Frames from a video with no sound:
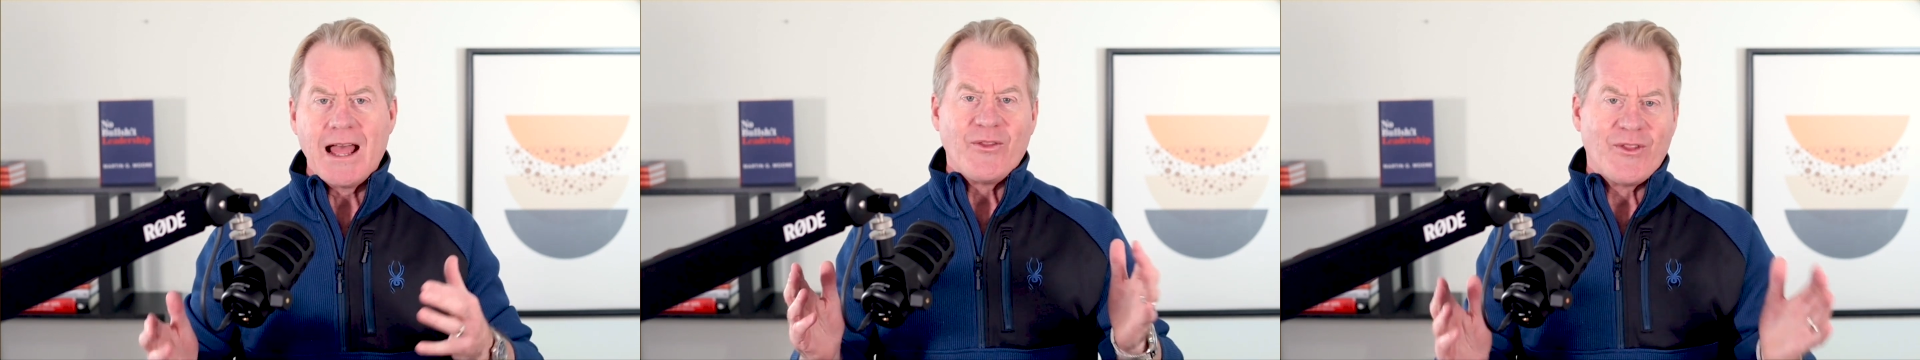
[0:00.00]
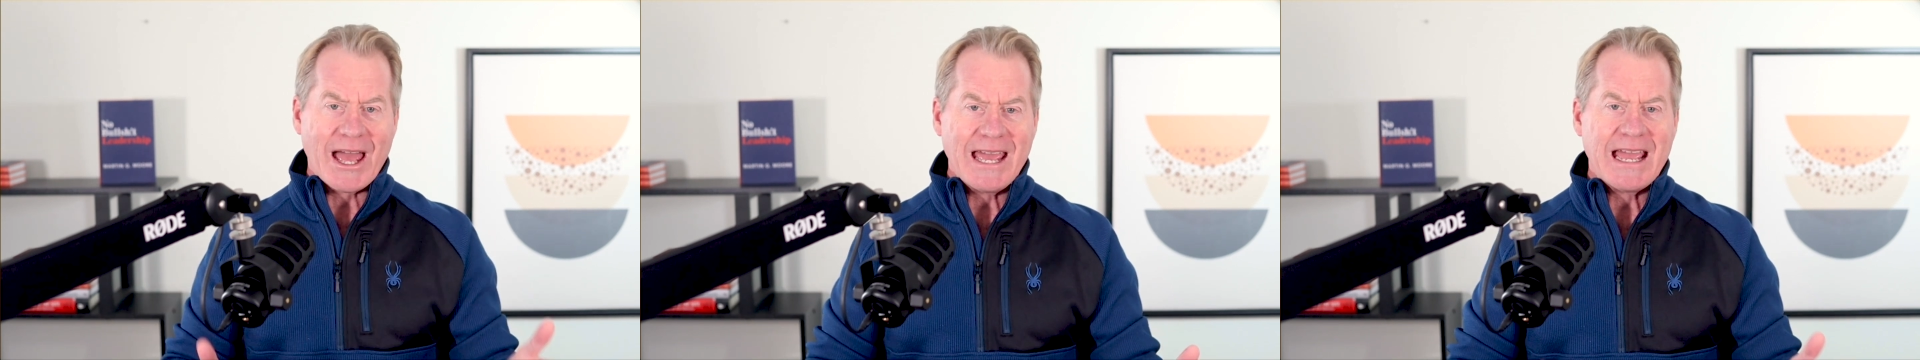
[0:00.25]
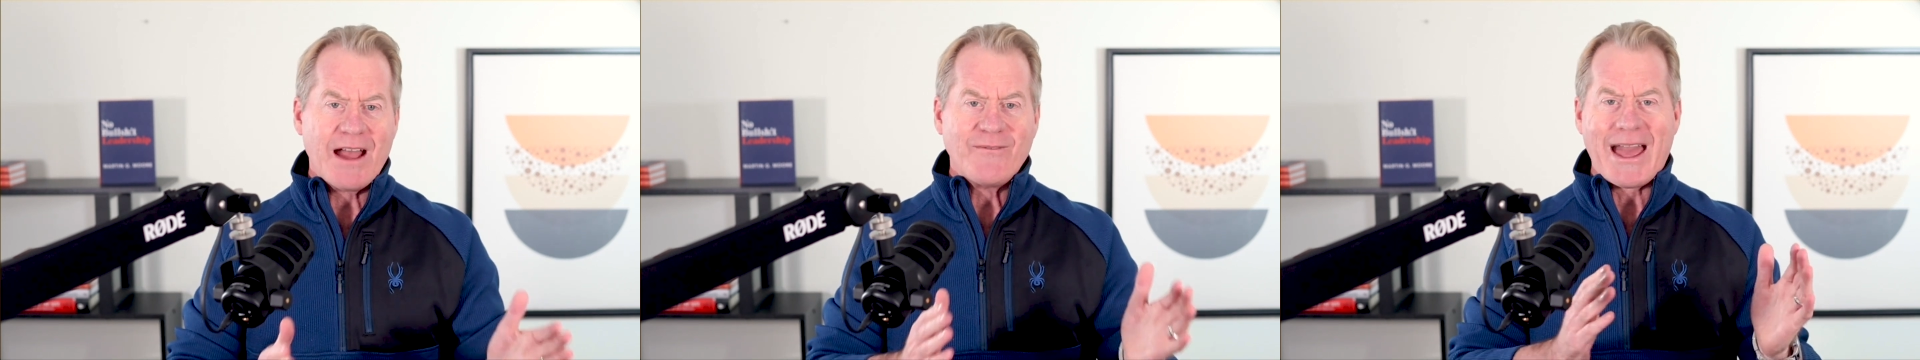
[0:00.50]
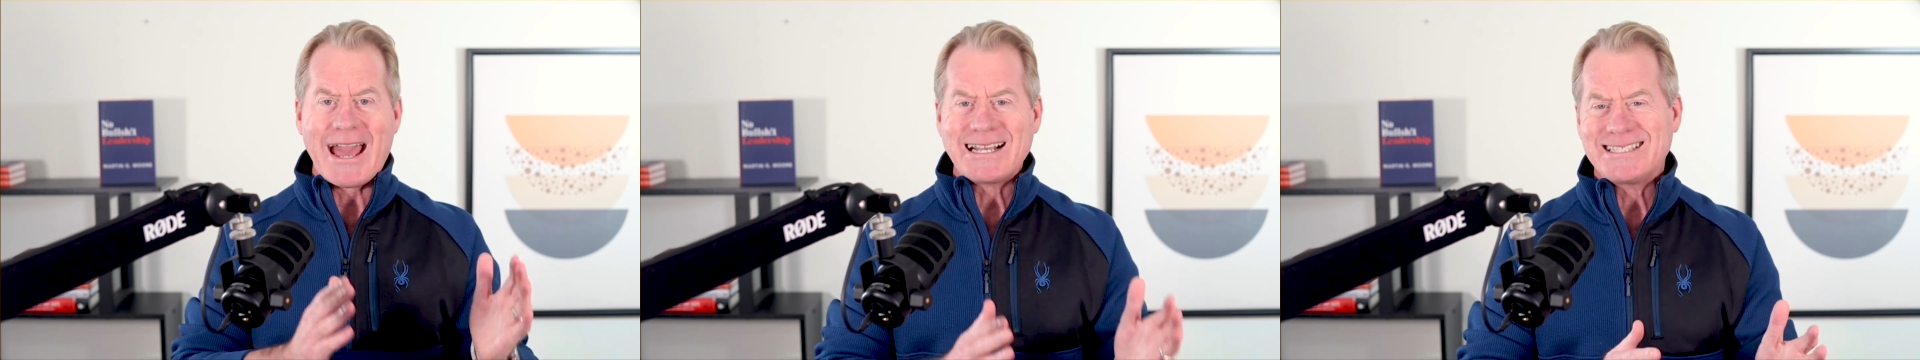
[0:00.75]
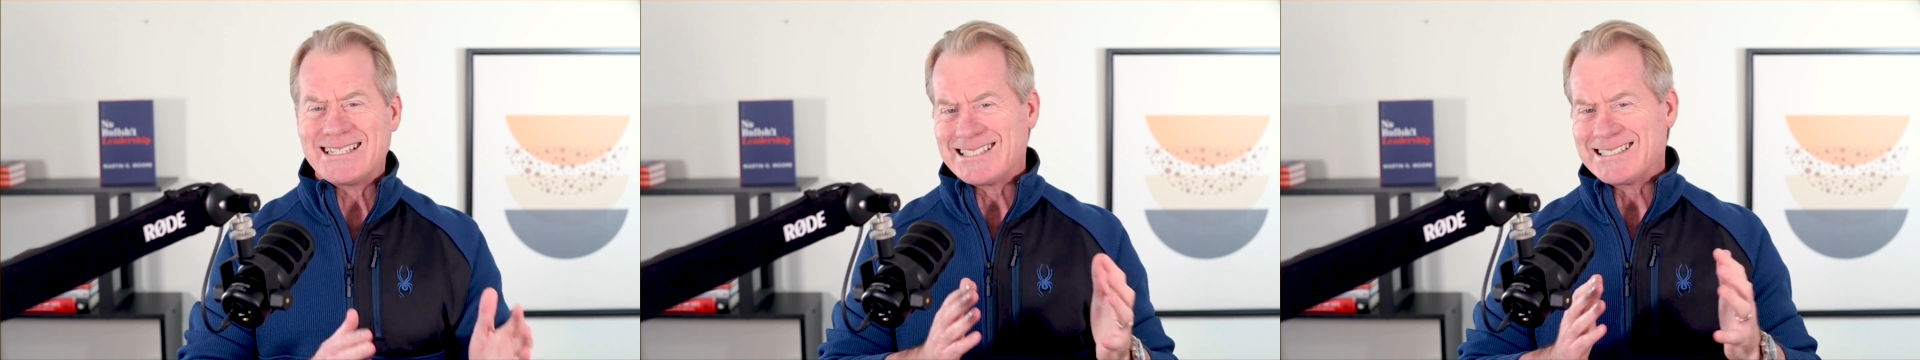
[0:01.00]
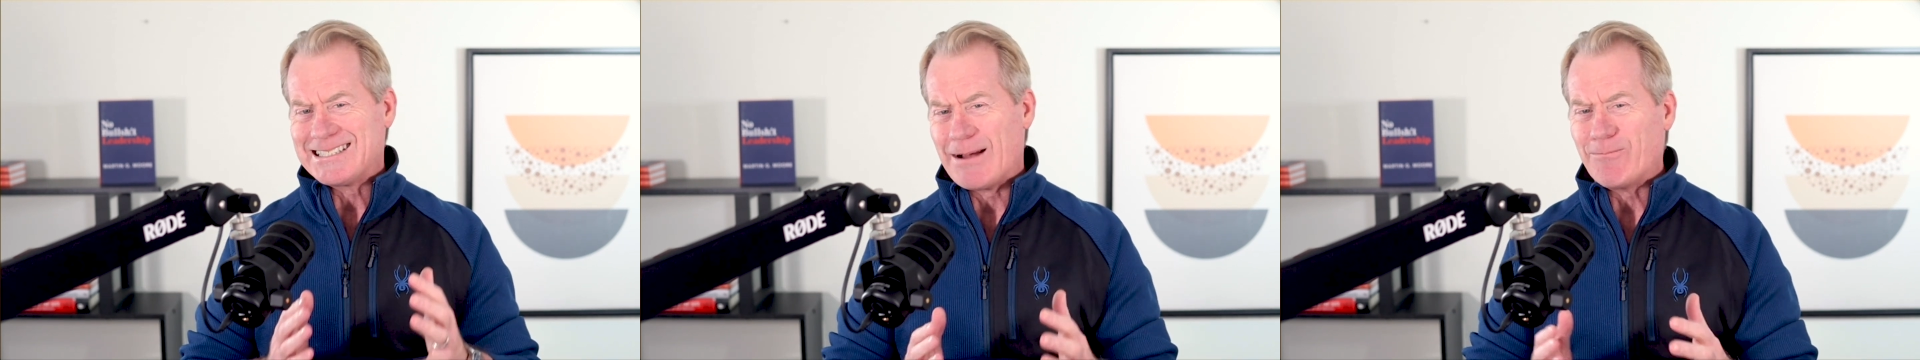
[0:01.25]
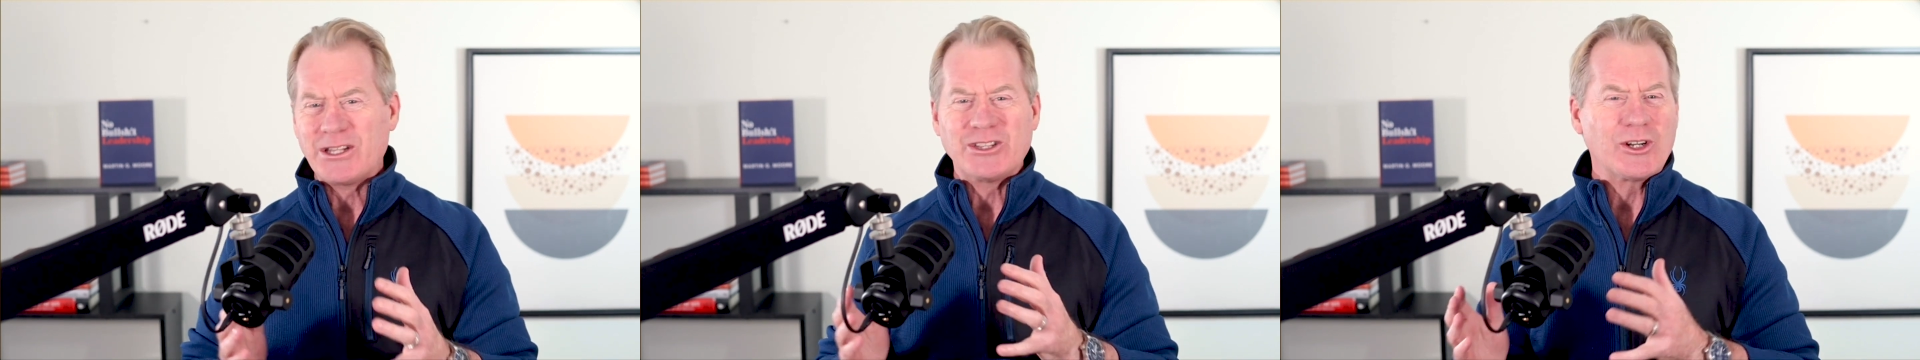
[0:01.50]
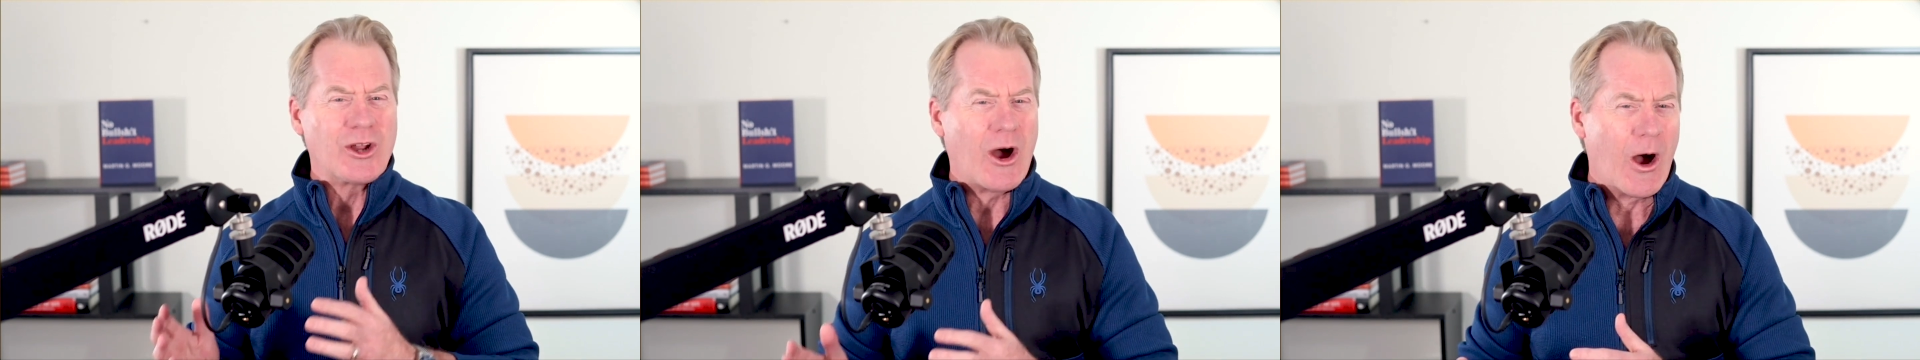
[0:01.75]
they have access to something
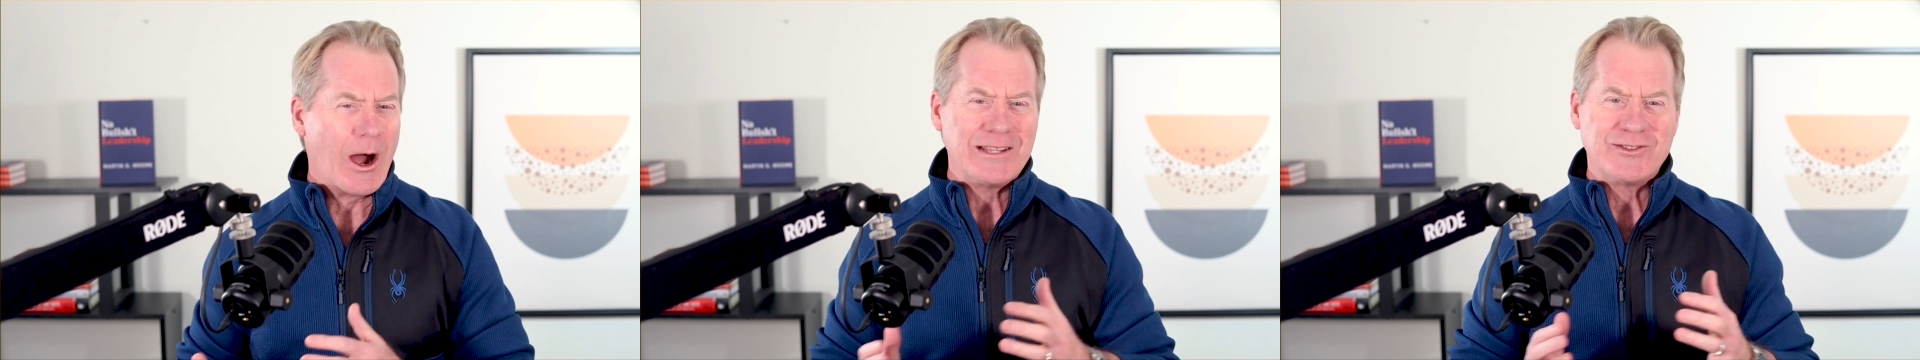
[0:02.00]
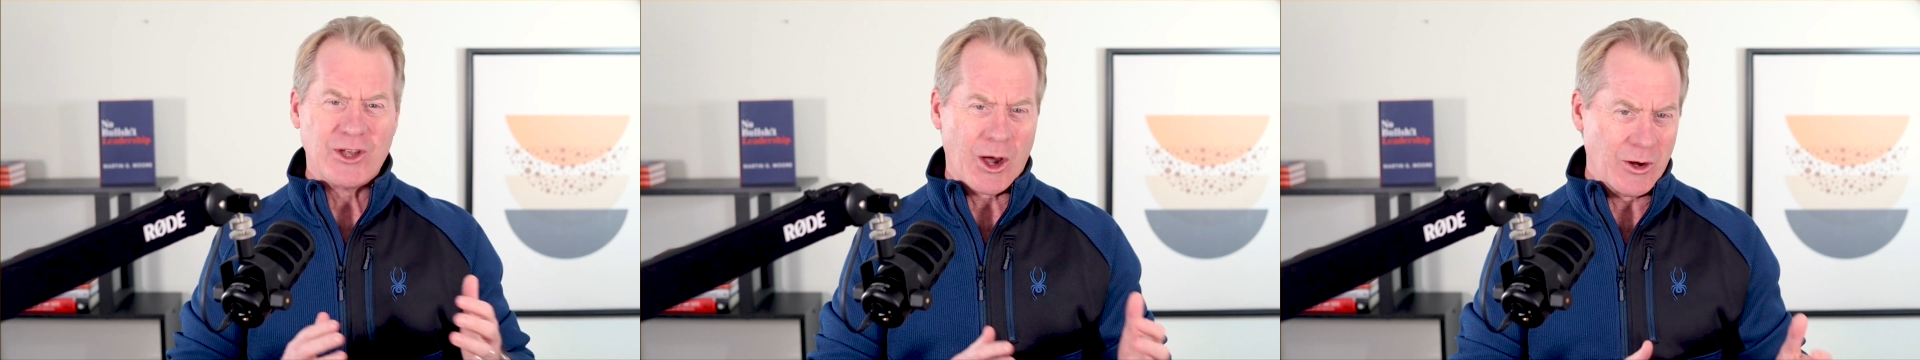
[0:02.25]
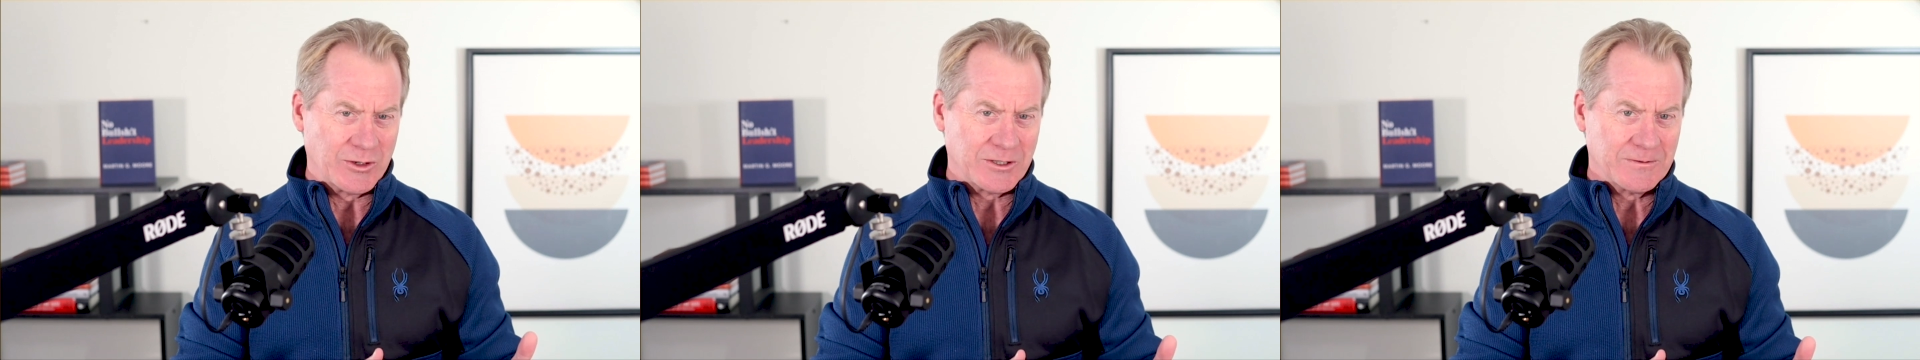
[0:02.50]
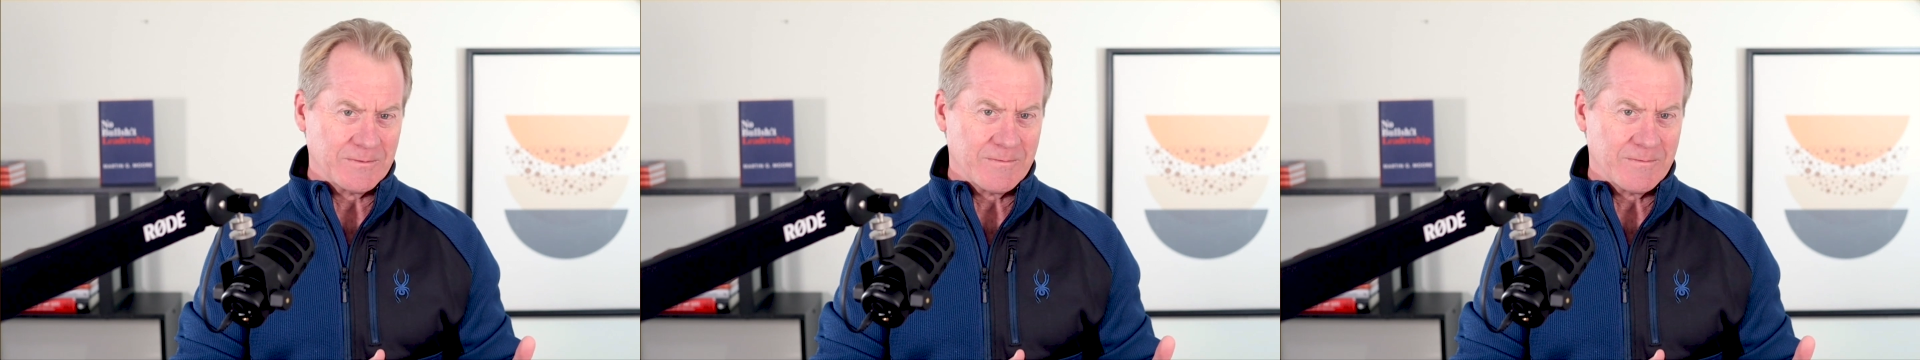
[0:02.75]
that I don't.